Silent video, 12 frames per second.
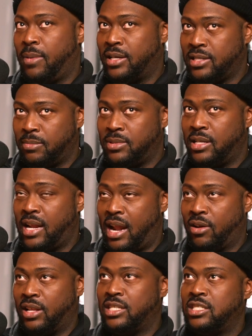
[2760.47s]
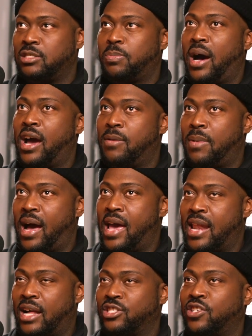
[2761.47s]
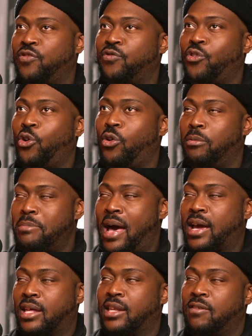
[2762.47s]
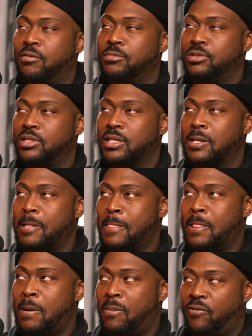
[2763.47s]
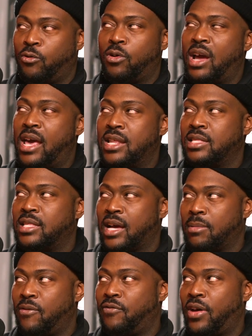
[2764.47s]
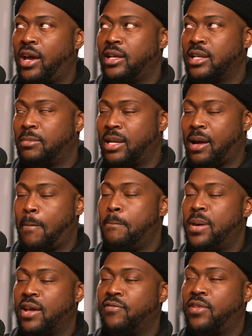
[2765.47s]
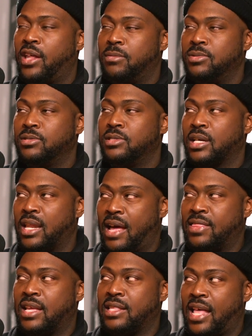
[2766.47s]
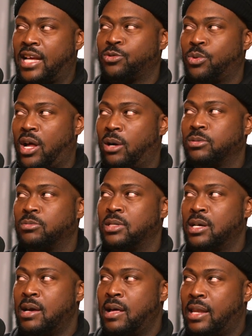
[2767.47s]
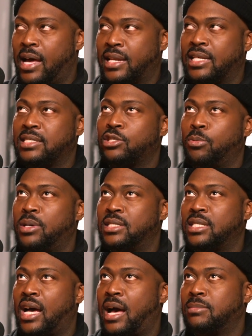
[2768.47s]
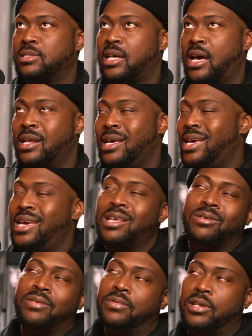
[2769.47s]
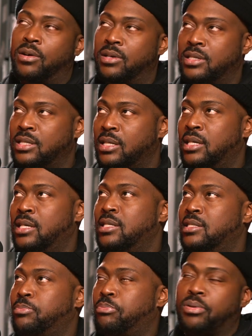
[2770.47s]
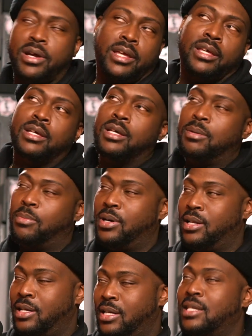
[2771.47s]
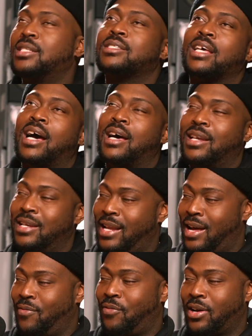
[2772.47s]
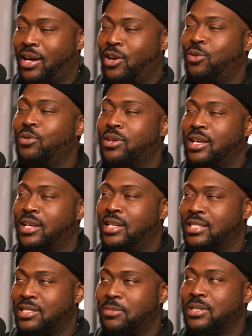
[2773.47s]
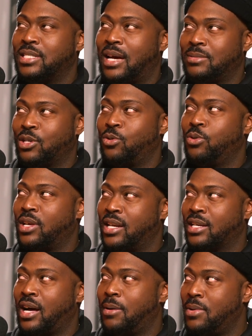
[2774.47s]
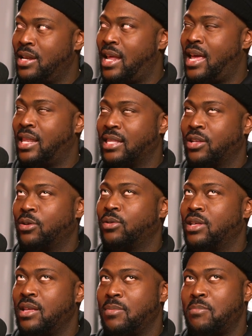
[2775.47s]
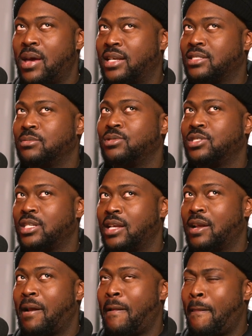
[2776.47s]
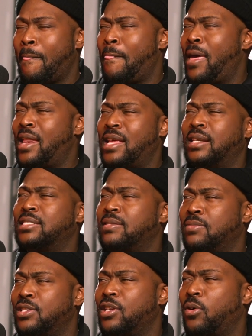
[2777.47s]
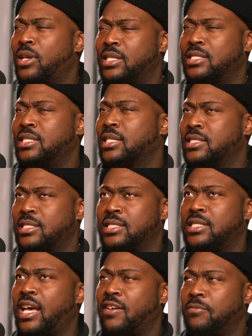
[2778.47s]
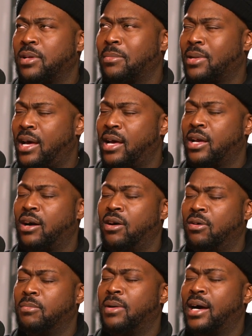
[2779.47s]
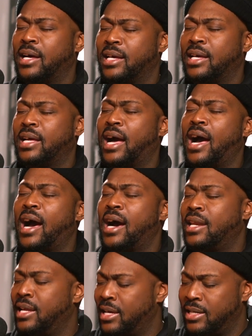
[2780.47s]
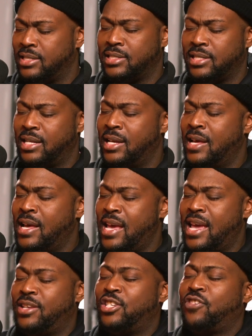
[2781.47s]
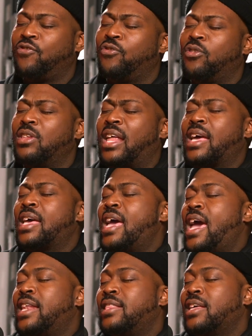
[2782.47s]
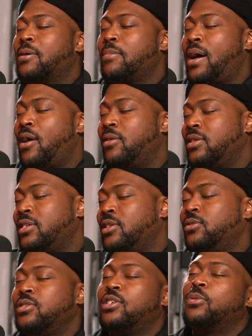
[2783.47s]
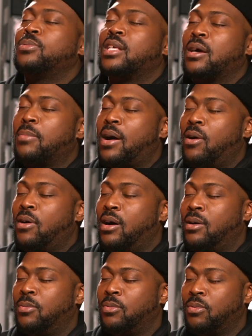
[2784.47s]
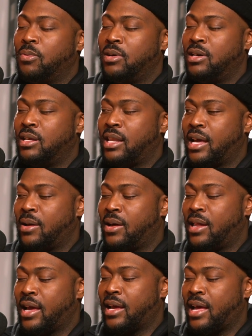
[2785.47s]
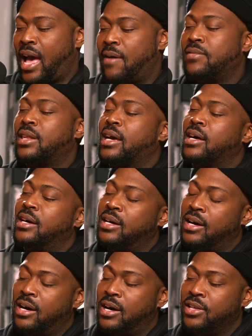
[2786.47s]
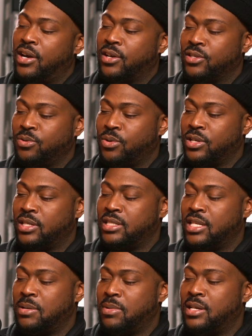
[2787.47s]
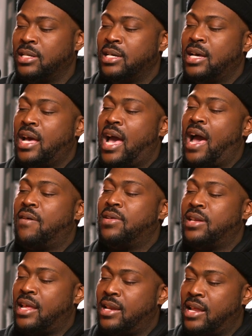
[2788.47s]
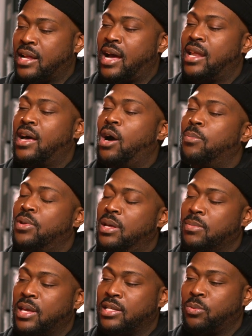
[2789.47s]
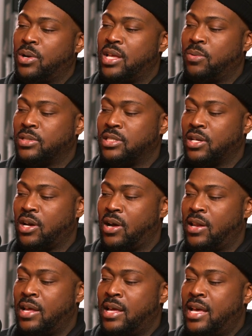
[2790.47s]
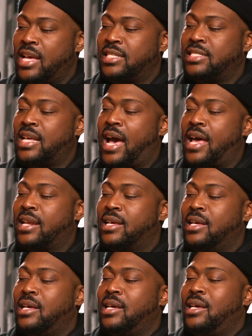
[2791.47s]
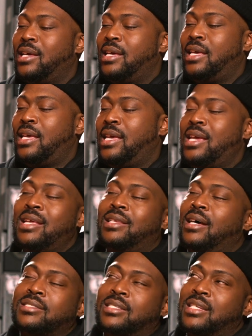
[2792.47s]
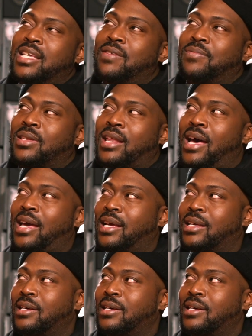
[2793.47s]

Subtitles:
by something and I'll get inspired by, and I'll just fall back in love with music. Before anything, I'm a fan. I'm like a big fan of music. And I think that's what helps me. Like there's so many times that you don't even know it. It's prick. But this guy, fucking cool kid. There's so many times a cool kid will come in and literally make some shit and he doesn't even know that this nigga just saved me. I'm like, oh my God, nigga, this shit. It just like, and the thing about the dope thing about what like having like a younger dude on your team and having and kind of helping him get to where he wants to go is that he doesn't even well,